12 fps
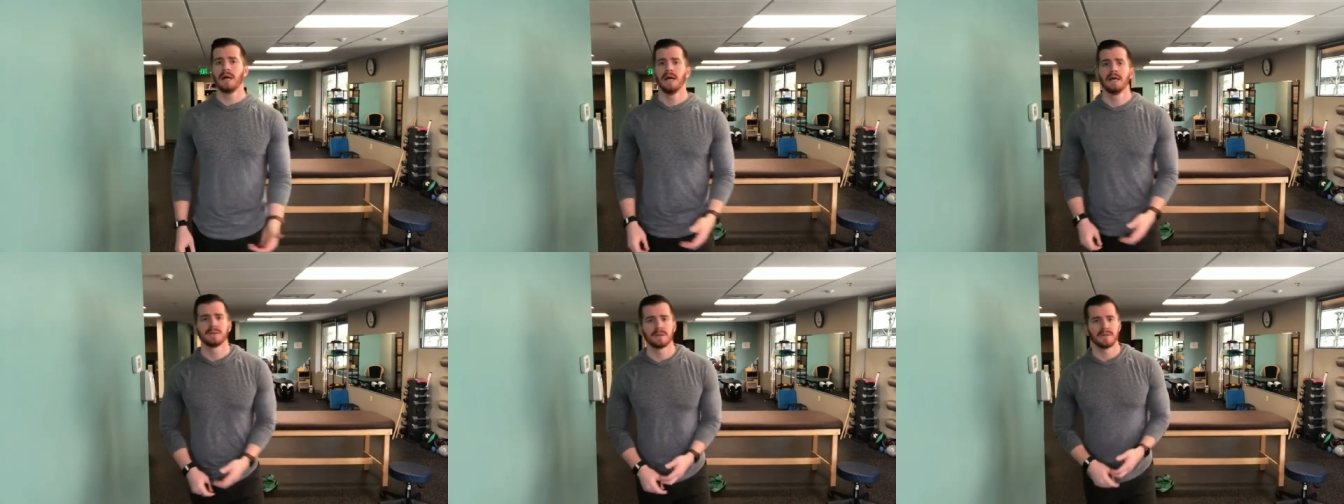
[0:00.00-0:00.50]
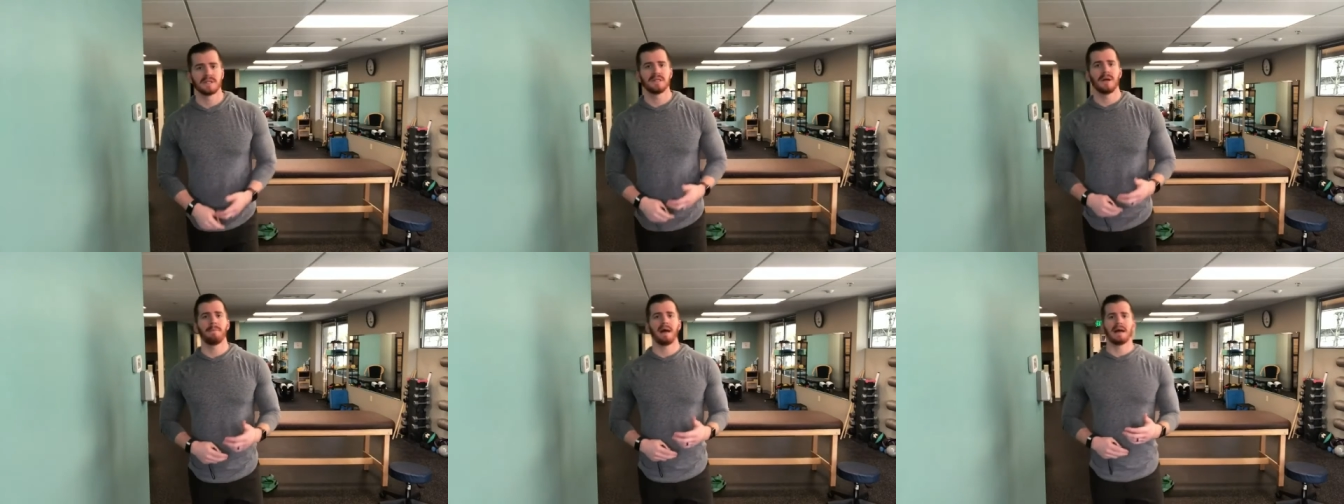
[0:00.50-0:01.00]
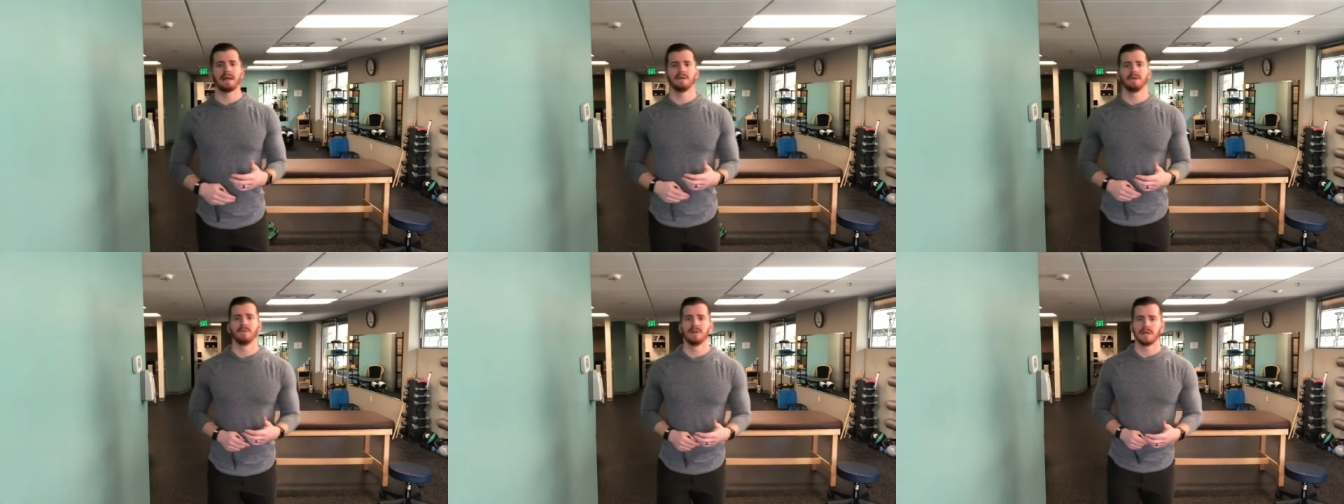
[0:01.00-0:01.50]
is we're going to step back a
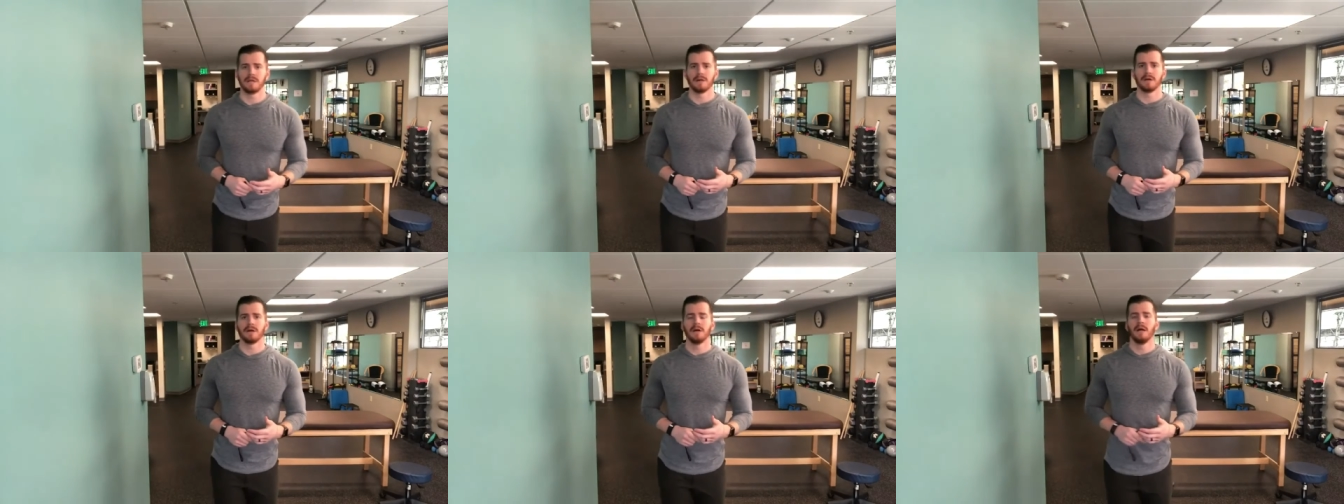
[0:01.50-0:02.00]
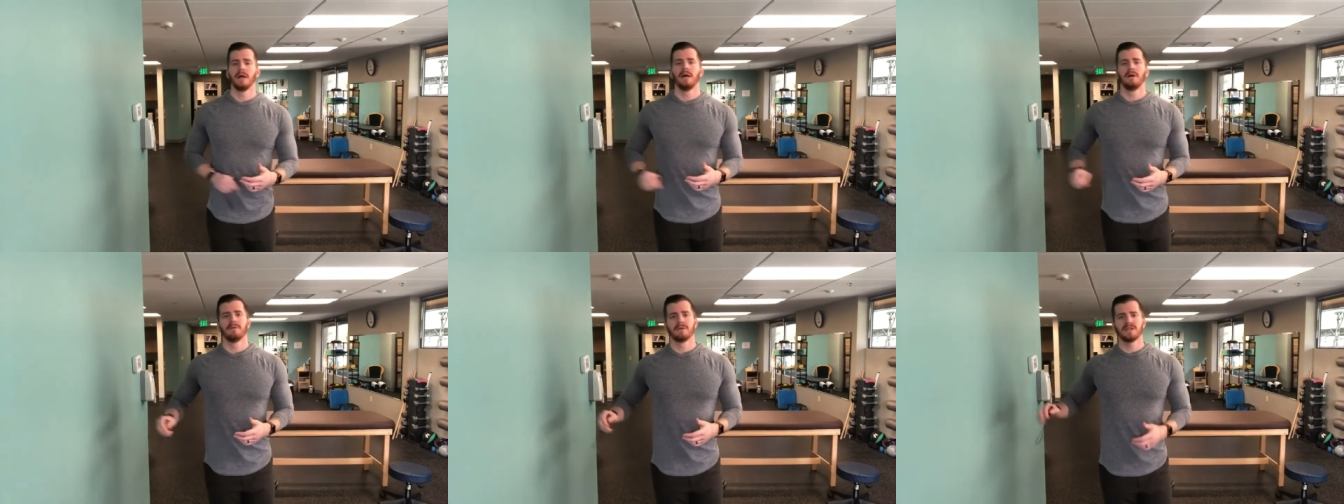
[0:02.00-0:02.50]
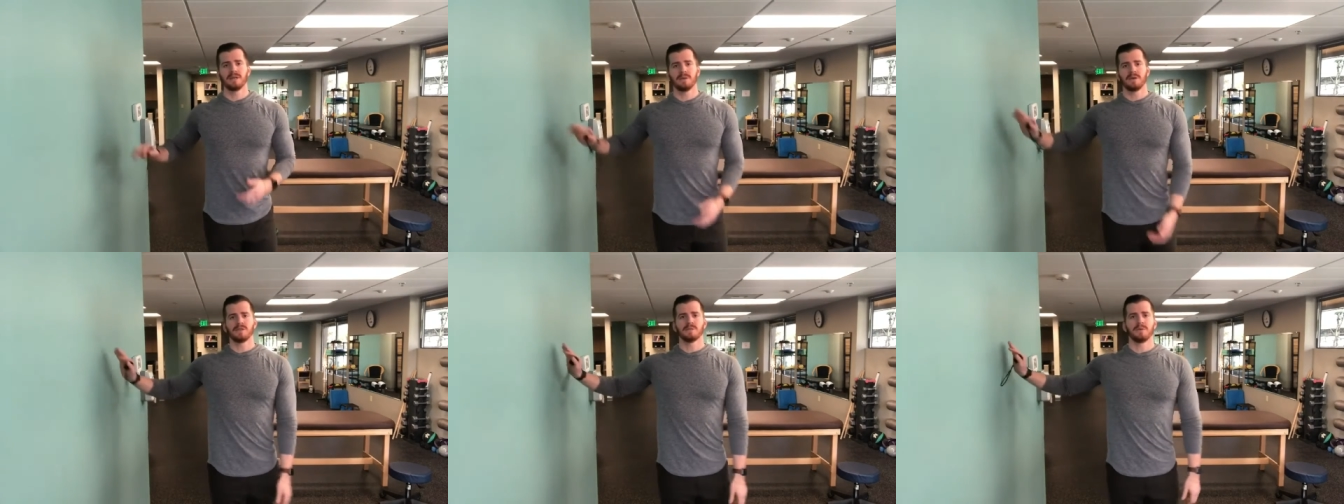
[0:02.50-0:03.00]
little bit here. First thing I'm going to
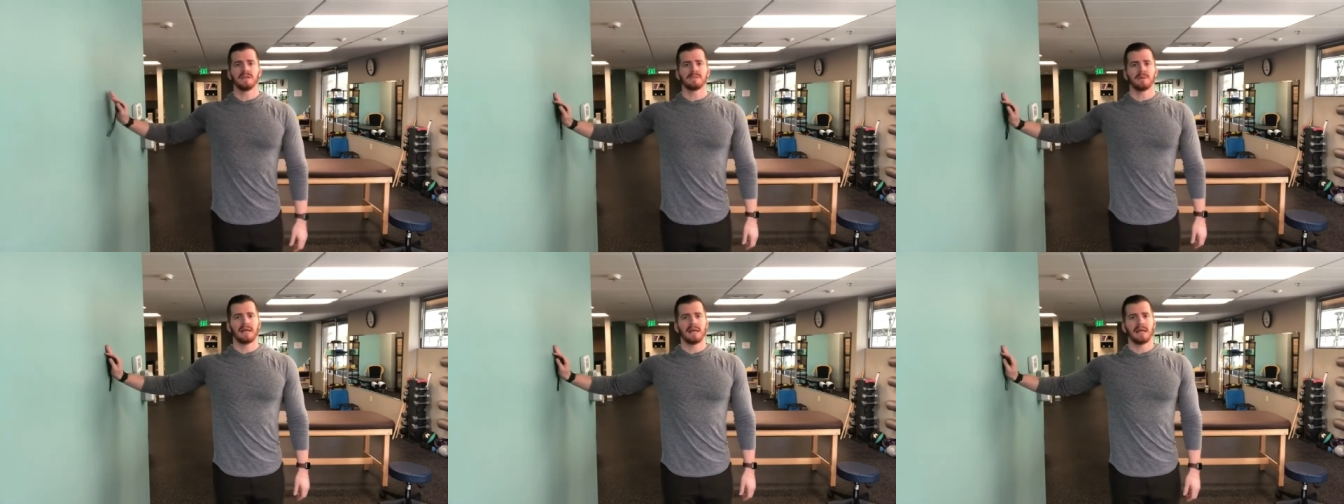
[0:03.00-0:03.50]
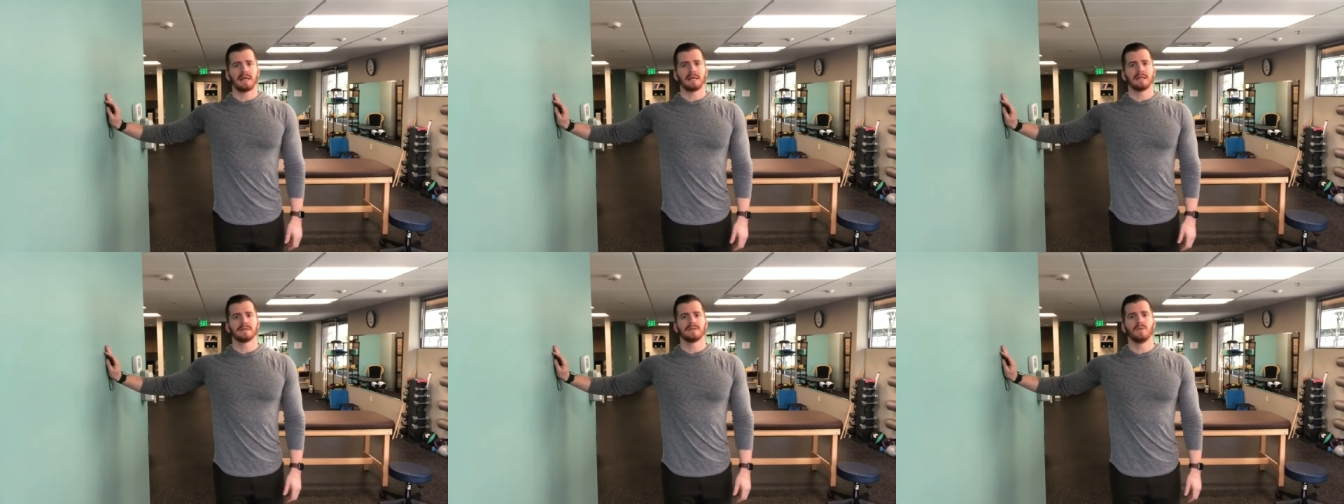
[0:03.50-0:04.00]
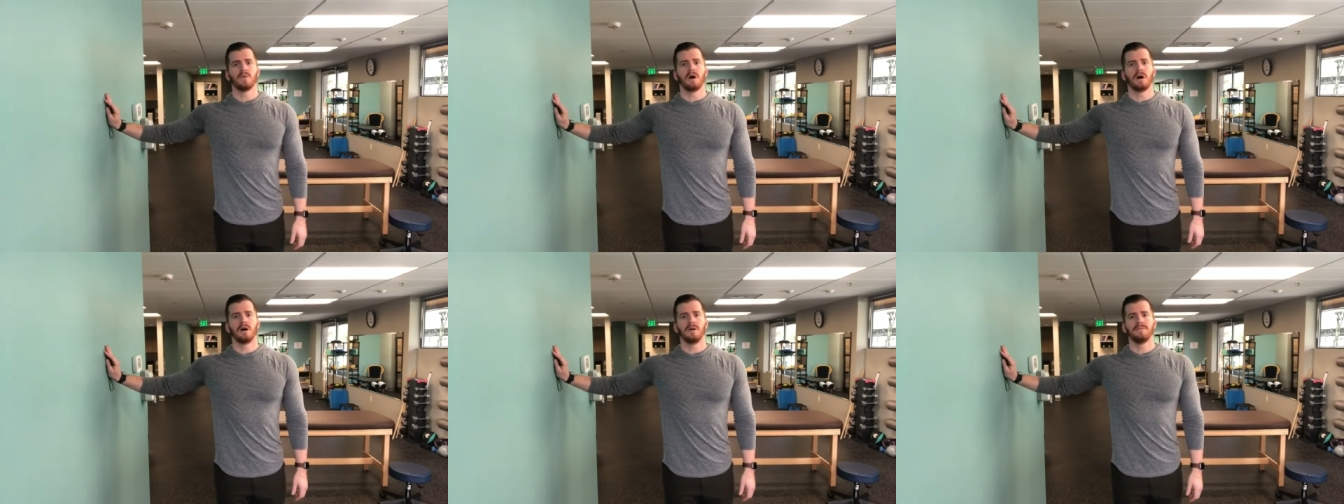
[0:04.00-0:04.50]
do is place my hand against the
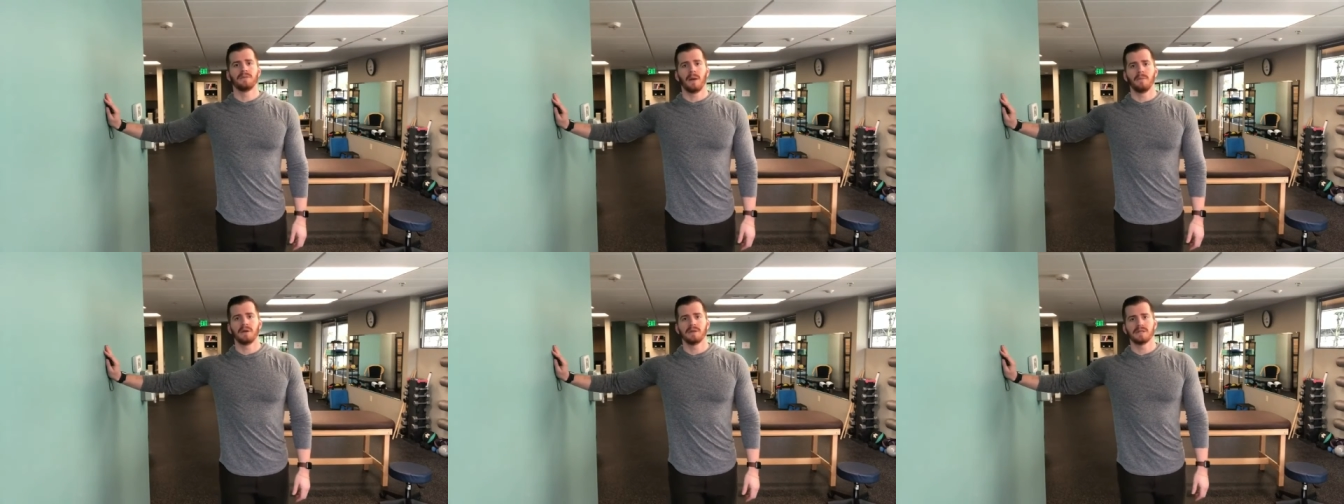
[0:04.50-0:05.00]
wall. I'm going to